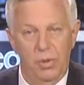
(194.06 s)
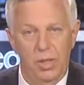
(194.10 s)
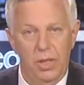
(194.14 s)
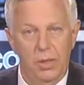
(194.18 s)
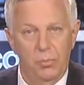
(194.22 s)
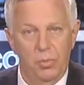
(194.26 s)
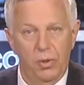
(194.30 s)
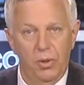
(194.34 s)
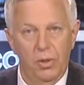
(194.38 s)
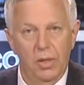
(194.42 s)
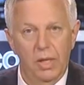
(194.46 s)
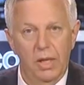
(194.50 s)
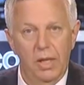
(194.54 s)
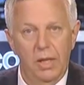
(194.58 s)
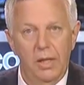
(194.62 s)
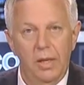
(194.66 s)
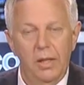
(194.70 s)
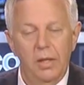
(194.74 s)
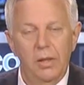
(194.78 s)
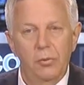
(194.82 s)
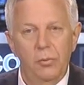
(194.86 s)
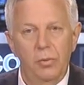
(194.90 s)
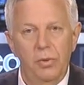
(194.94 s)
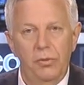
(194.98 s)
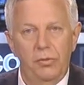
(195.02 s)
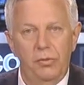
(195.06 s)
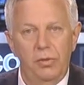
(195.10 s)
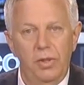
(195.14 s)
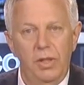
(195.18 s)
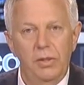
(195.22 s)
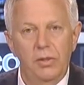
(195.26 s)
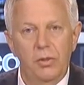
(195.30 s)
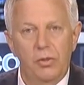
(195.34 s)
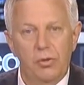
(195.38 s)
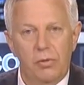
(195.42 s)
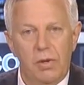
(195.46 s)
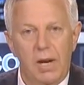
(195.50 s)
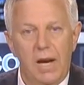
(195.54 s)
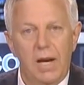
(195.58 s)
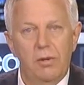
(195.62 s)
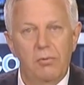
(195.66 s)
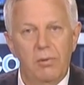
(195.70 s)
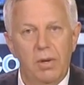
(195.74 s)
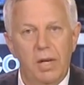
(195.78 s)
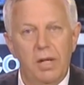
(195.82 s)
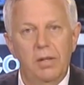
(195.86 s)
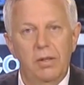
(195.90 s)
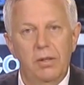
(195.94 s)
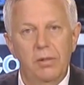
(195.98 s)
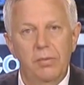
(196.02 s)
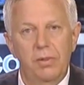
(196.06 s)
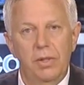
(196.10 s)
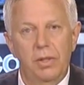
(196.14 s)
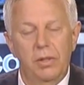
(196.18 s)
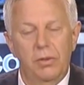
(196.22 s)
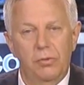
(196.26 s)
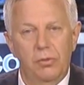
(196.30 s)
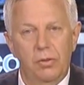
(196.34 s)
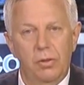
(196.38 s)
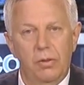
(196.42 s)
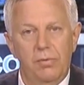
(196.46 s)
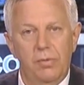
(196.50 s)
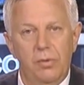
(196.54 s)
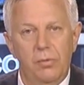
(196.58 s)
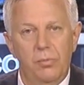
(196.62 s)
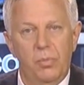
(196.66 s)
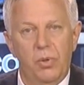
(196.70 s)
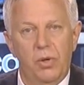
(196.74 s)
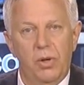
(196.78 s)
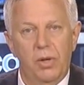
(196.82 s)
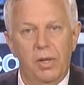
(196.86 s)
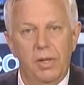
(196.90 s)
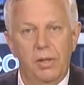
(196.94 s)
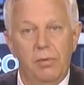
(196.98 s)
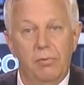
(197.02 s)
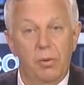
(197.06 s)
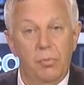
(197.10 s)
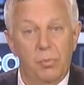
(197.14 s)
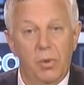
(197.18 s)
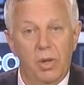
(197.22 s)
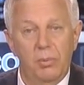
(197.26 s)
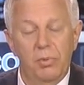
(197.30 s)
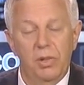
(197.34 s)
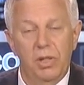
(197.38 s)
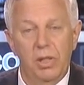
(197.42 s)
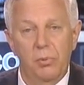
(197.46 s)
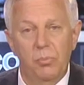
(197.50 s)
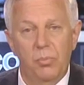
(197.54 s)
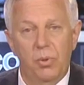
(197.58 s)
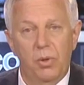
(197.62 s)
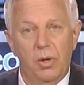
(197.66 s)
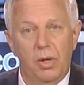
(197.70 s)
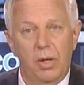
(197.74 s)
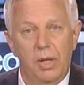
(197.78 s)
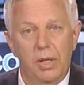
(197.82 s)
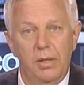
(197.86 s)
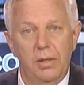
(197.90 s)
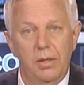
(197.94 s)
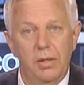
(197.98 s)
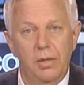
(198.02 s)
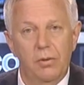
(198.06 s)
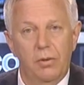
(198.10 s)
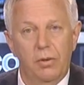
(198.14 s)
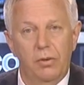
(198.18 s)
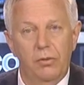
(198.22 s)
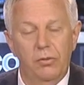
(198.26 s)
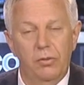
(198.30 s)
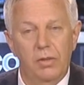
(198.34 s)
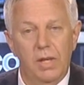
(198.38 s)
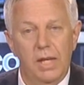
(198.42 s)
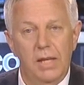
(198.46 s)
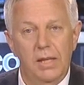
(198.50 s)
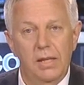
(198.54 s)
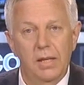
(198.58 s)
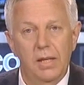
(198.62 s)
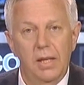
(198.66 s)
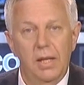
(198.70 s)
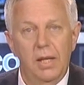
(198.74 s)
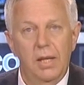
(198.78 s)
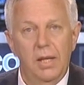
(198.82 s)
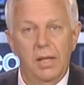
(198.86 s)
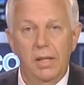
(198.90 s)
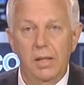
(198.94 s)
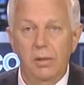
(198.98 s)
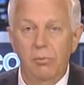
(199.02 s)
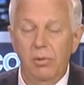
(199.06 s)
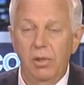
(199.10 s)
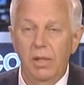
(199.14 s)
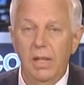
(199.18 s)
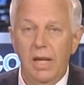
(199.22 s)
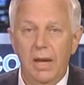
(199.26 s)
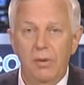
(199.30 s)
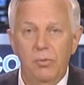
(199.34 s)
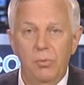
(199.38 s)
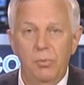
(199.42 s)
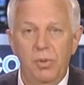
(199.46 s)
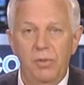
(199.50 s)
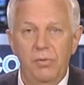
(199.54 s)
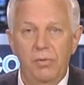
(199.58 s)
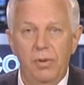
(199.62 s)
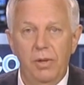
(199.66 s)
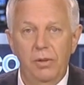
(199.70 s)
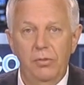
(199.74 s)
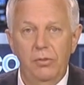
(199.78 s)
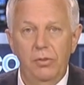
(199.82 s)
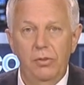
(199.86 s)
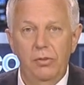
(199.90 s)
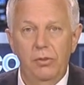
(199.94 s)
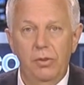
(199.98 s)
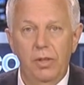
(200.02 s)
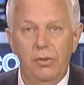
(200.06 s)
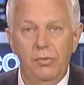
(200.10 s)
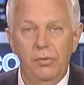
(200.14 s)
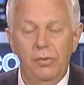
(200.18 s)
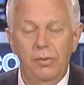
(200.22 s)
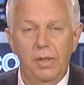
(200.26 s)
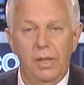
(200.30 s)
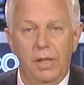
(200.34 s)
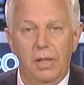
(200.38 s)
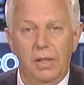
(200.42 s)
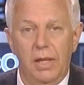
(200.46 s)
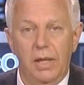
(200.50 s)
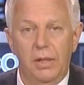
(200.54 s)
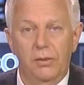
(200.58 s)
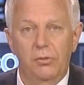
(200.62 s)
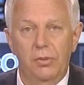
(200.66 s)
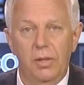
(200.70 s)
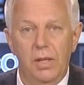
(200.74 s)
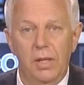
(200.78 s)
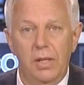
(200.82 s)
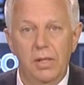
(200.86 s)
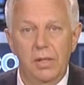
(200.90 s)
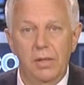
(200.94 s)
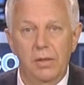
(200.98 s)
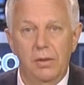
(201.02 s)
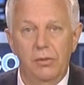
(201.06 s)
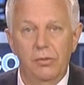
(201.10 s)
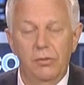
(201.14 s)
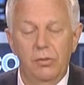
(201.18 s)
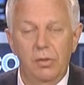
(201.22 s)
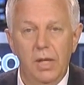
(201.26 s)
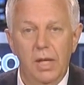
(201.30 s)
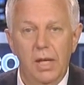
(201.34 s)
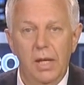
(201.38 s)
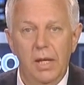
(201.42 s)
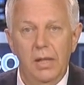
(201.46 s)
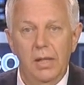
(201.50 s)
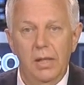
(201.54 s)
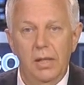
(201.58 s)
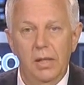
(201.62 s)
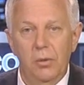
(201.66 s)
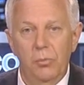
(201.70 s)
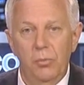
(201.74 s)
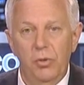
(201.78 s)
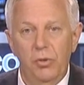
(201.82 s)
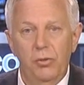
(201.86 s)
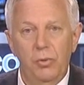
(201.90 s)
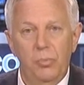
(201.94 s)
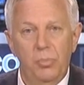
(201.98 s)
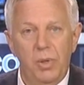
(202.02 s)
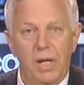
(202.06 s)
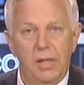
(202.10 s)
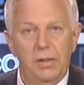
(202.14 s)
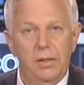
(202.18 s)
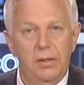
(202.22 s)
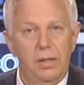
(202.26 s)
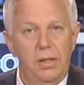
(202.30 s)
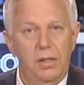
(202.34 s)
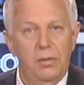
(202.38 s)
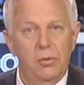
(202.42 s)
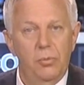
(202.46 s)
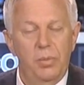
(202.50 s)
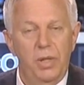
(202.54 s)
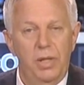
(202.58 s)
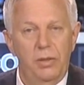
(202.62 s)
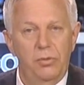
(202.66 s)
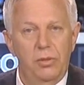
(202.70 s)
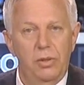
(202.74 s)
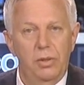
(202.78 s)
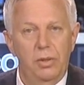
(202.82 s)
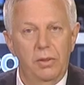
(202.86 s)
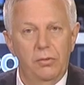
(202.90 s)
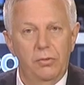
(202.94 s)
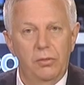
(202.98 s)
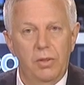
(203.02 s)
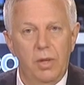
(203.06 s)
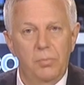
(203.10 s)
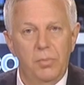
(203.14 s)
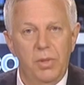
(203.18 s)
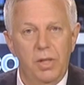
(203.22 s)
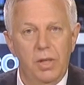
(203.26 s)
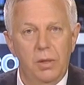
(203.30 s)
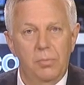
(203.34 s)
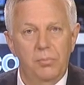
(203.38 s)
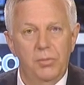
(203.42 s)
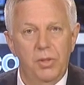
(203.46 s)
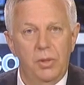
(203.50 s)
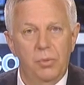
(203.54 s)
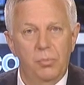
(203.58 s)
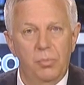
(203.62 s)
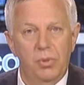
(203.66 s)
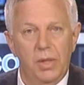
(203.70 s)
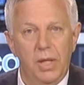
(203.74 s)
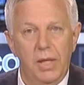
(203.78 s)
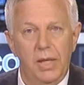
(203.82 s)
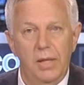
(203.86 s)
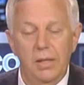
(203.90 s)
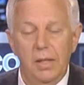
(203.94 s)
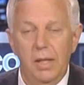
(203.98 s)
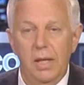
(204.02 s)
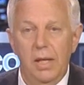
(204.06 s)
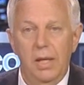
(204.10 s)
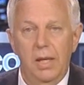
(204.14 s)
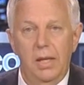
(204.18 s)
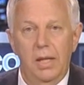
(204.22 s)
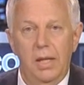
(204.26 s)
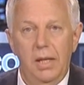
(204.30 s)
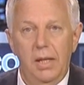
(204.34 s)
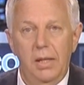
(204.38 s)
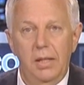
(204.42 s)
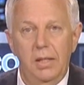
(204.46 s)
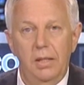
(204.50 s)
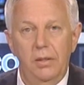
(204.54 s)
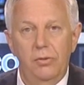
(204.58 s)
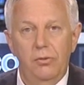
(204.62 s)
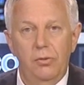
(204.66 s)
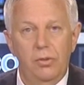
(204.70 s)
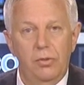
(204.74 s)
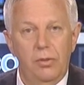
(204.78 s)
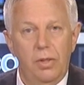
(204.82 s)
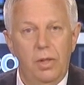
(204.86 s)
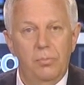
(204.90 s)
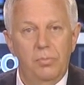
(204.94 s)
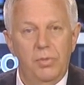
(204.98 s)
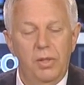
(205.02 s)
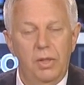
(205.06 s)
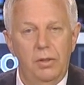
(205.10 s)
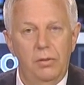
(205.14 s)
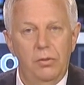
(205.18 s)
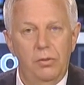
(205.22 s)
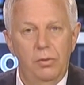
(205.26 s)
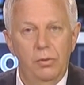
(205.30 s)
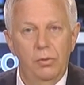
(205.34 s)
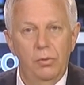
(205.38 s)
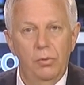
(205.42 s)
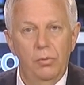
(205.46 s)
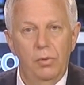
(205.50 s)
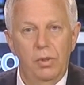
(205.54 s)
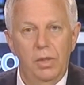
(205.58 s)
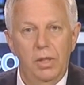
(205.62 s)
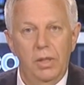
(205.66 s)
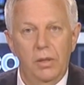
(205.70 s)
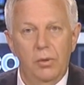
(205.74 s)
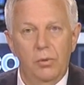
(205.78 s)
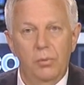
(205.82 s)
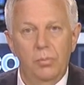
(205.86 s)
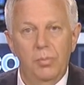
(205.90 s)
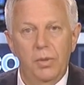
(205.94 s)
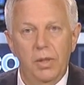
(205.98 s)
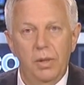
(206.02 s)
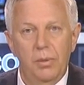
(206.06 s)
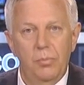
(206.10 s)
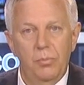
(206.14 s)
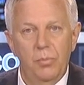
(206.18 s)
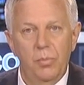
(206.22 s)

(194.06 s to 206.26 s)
the people. We've seen the track record of the Conservative Party, the Republican Party in New York State, and they really haven't been very successful in the last 10 years. Mr. Palladino basically is stepping up to the plate, and he's attempting to,